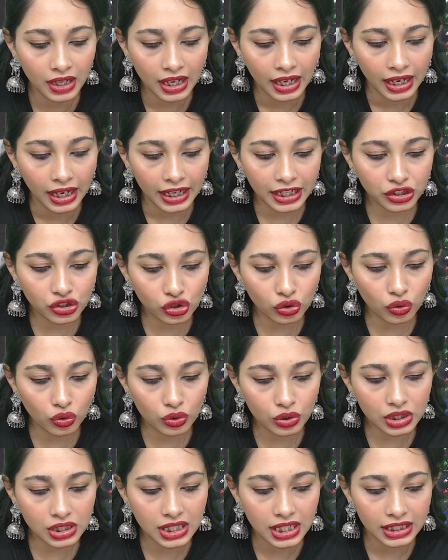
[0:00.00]
it
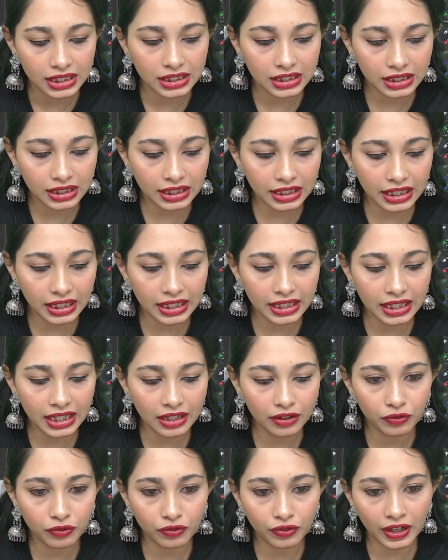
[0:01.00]
shows
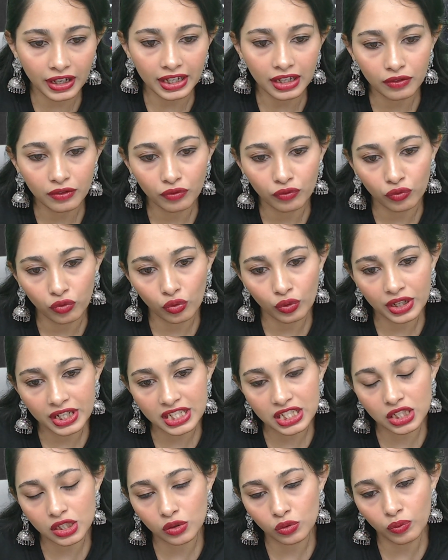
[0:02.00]
3d5
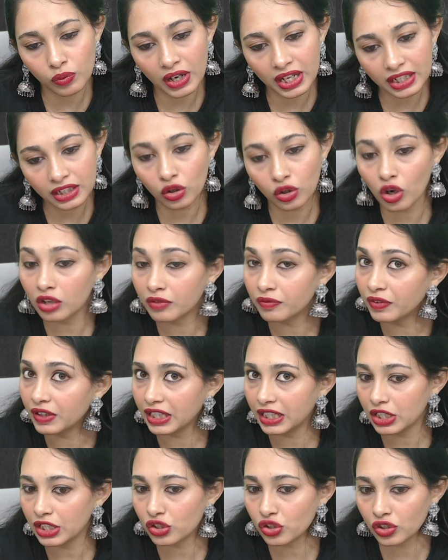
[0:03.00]
4s1
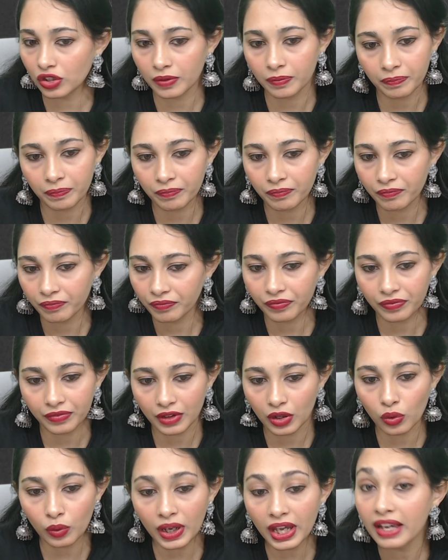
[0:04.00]
configuration.
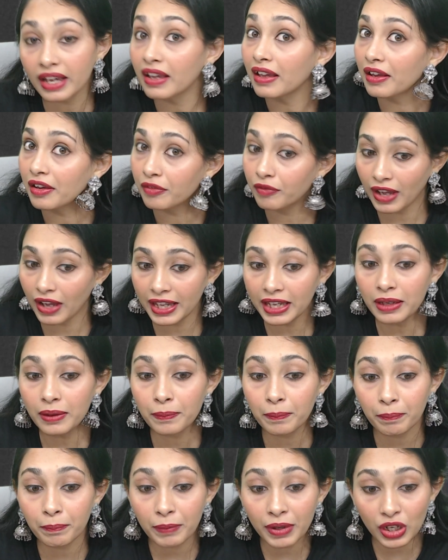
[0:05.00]
Okay, why?
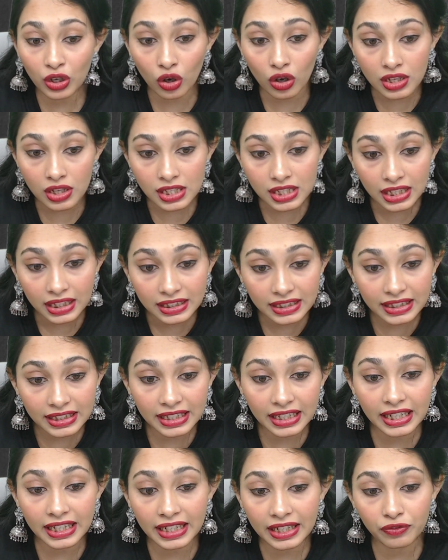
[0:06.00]
Because
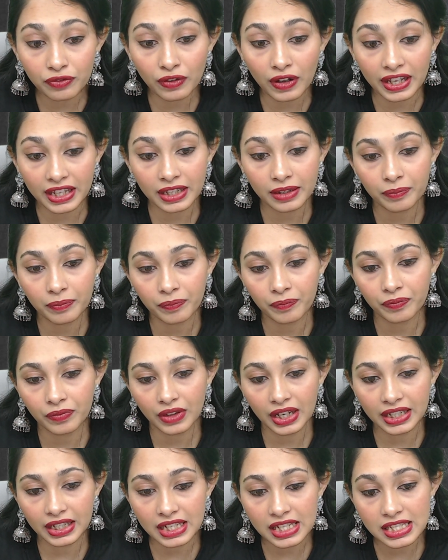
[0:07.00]
3d5,
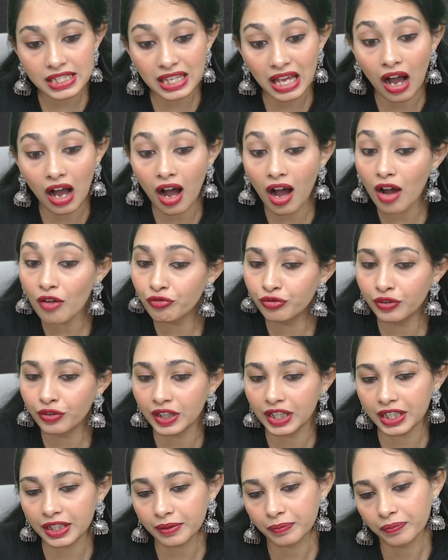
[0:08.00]
it is half
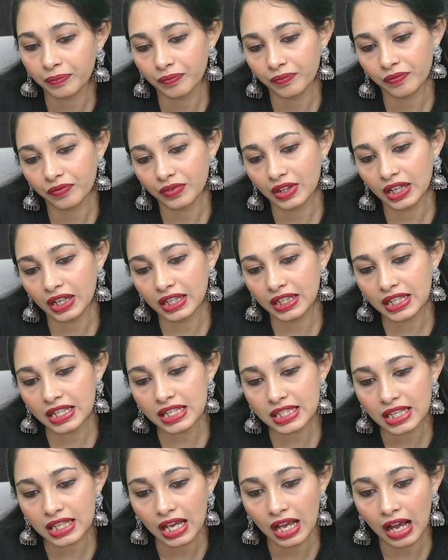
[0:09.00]
filled. It
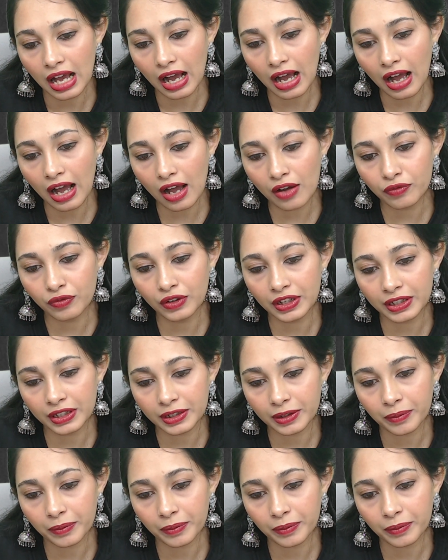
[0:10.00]
is half filled.